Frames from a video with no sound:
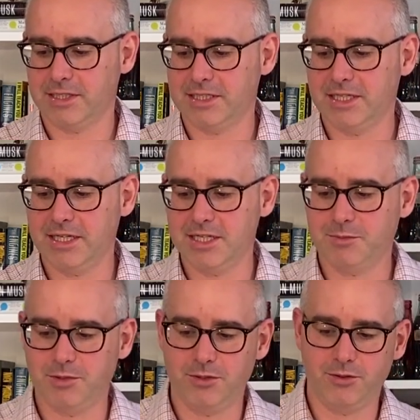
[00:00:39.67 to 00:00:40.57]
a
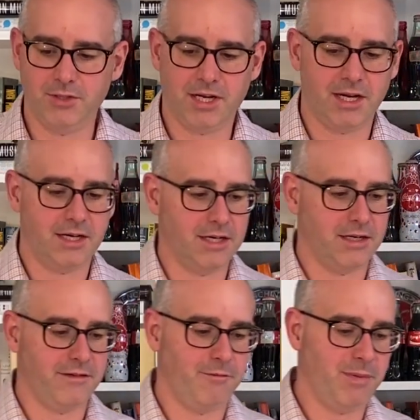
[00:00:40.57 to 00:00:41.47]
teaspoon
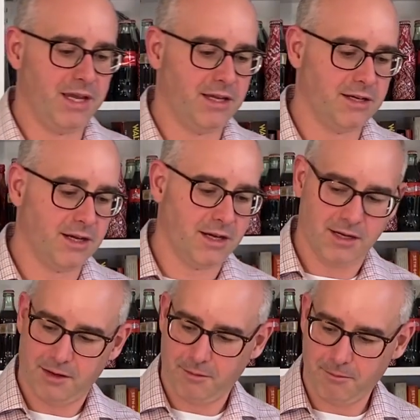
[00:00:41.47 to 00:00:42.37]
of baking
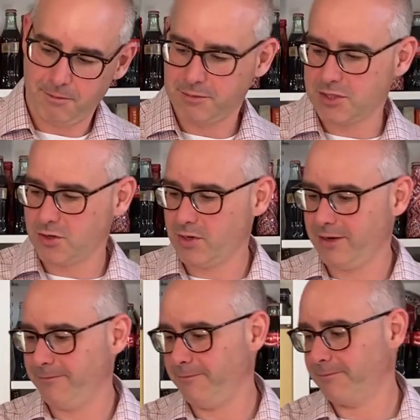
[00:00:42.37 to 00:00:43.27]

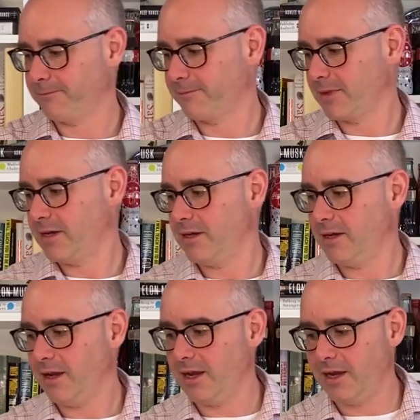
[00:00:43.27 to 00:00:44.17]
soda
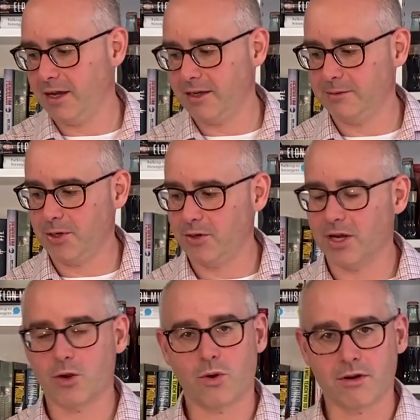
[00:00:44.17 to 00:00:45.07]
and about
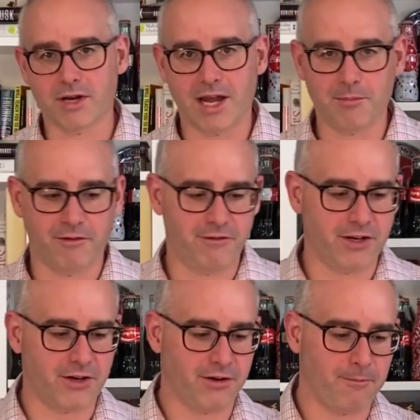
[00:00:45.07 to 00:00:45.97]
a quarter cup of
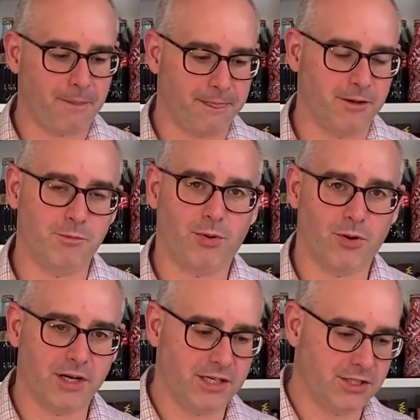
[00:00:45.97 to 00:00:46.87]
vinegar. You
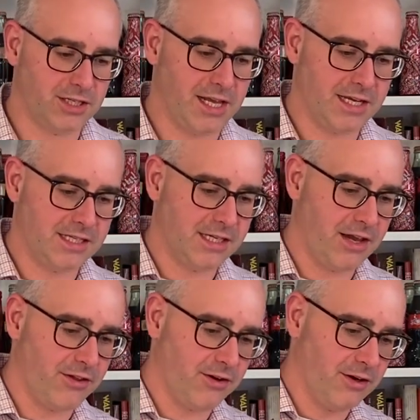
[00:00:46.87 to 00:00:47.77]
pour it into your glass
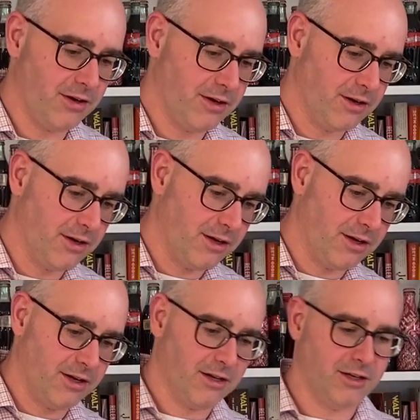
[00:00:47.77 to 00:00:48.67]
together,
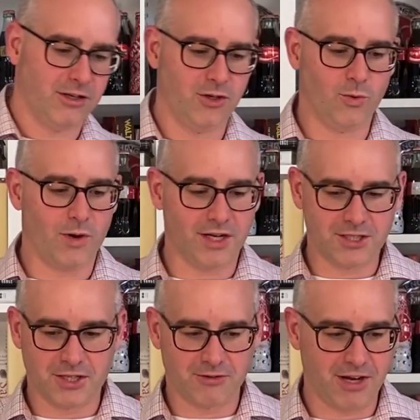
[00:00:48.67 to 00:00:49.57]
you
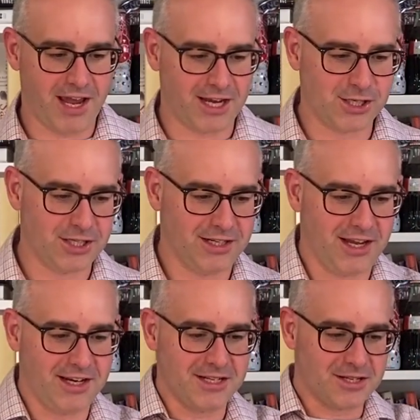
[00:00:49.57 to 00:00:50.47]
watch the reaction,
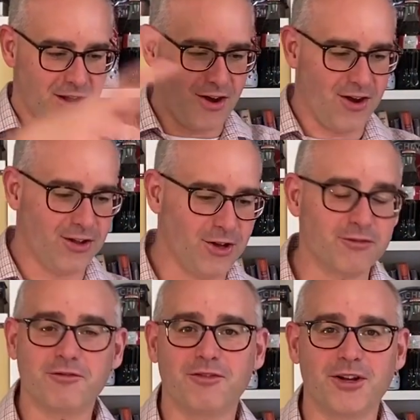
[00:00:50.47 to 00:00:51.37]
and it all
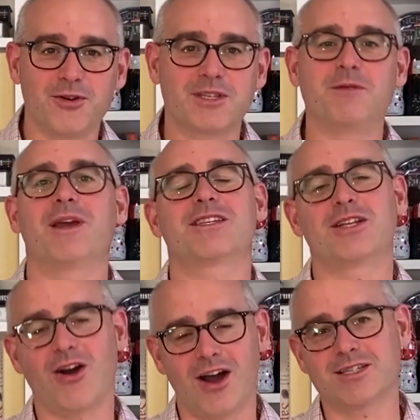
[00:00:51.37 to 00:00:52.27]
overflows and makes
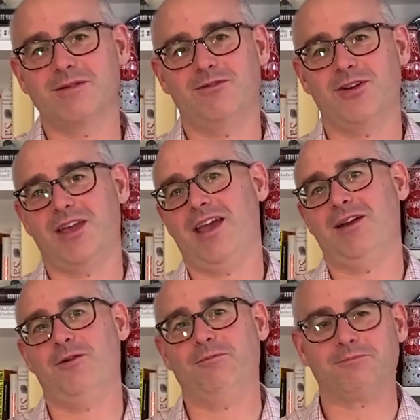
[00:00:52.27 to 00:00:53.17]
an awesome
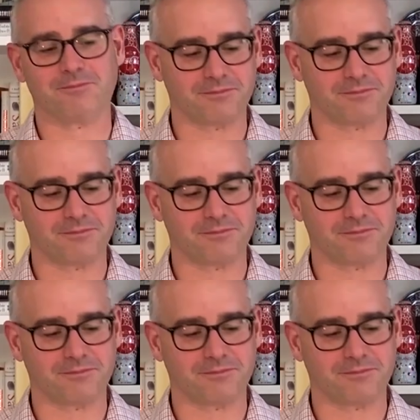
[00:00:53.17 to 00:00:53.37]
volcano.